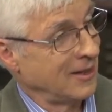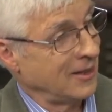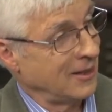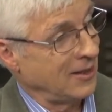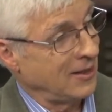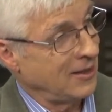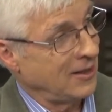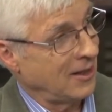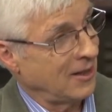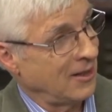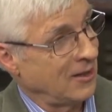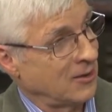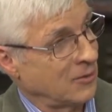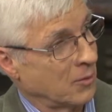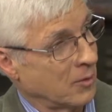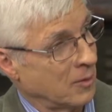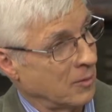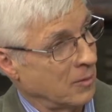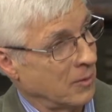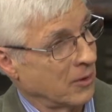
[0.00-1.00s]
He hates
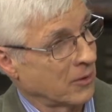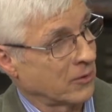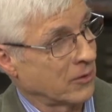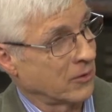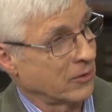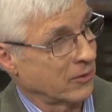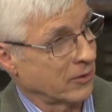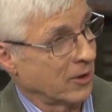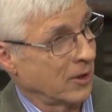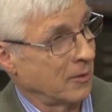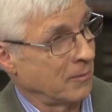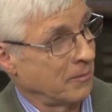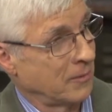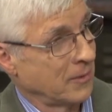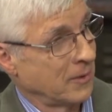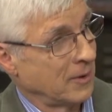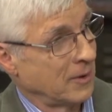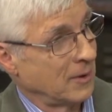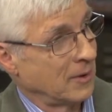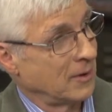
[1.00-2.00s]
what messes
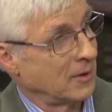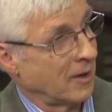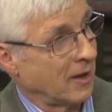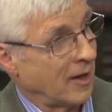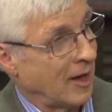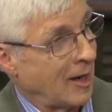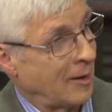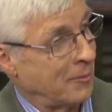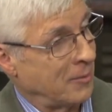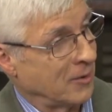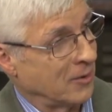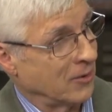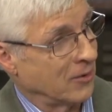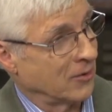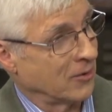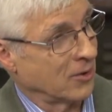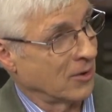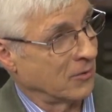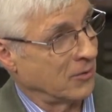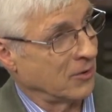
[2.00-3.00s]
up the
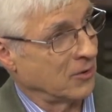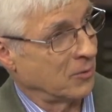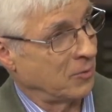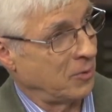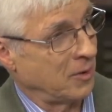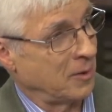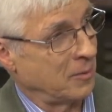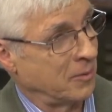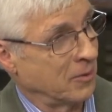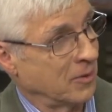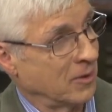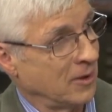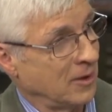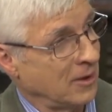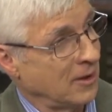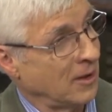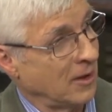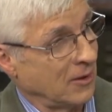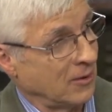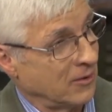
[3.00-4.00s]
happiness of his people. He
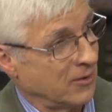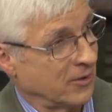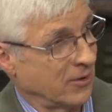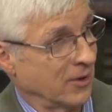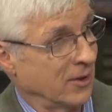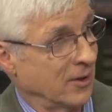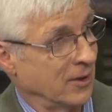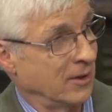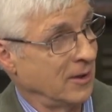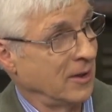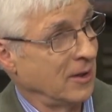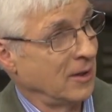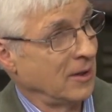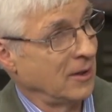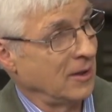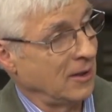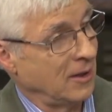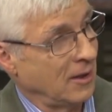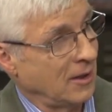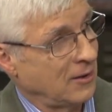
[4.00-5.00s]
hates sin.
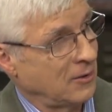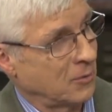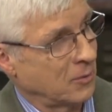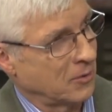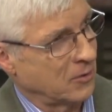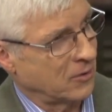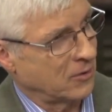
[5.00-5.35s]
He hates what